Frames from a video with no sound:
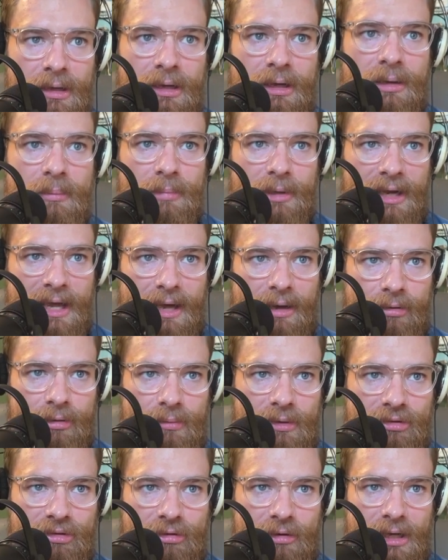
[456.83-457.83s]
But how do
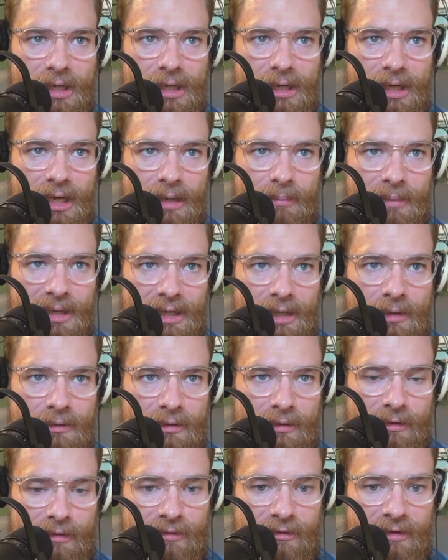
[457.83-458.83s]
we train at making
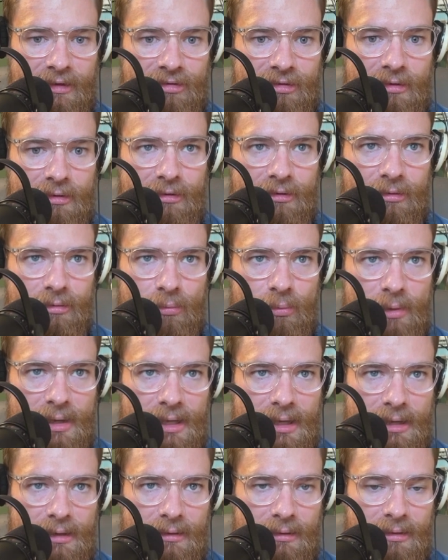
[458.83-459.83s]
the decision to
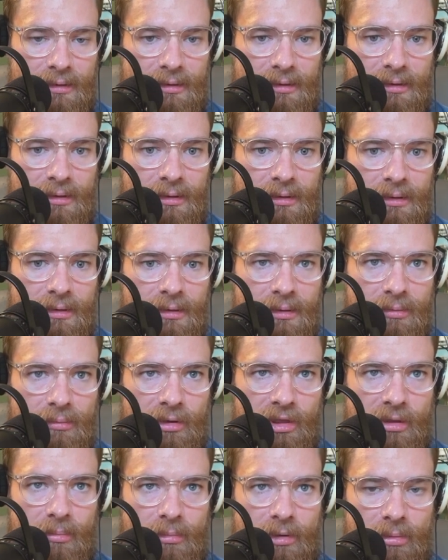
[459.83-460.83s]
win
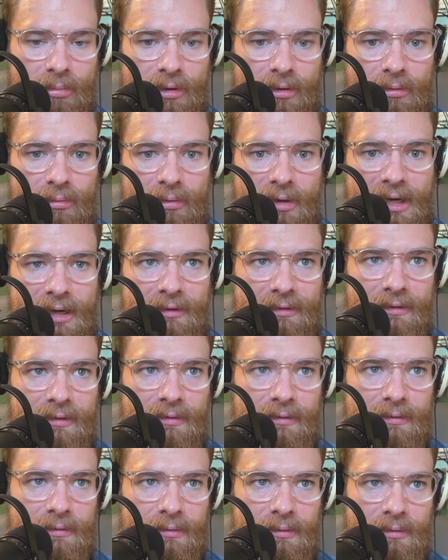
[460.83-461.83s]
when the moment
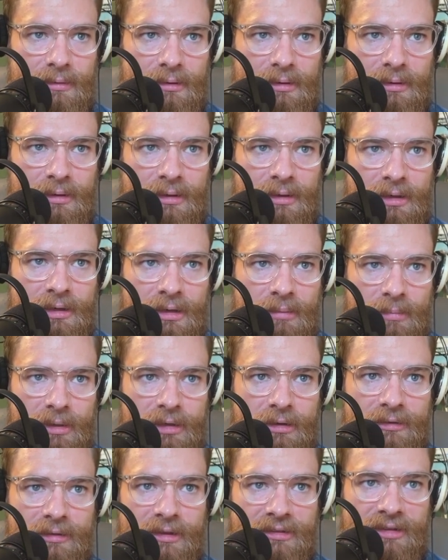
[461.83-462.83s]
arises?
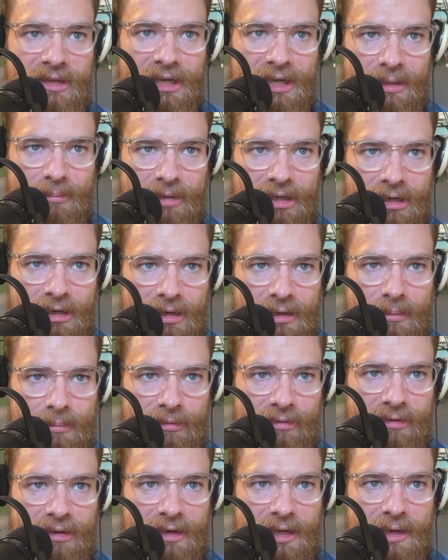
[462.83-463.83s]
Because the time
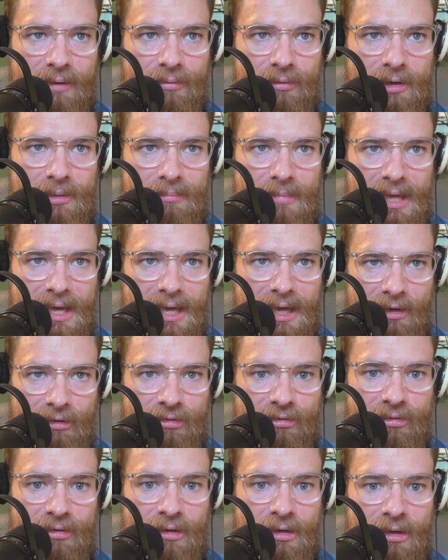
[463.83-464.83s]
comes in every
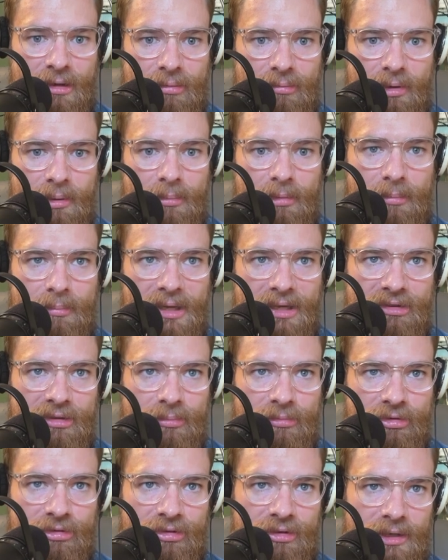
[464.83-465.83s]
match when
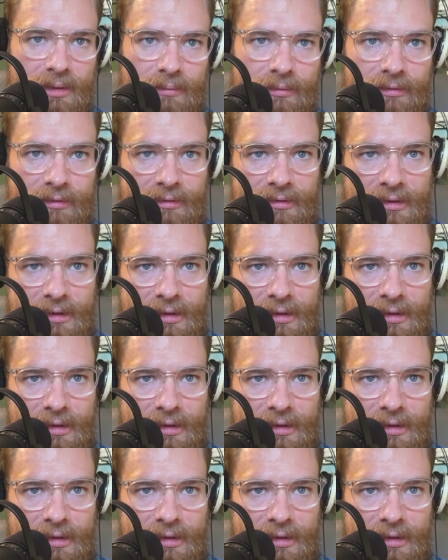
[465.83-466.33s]
momentum shifts.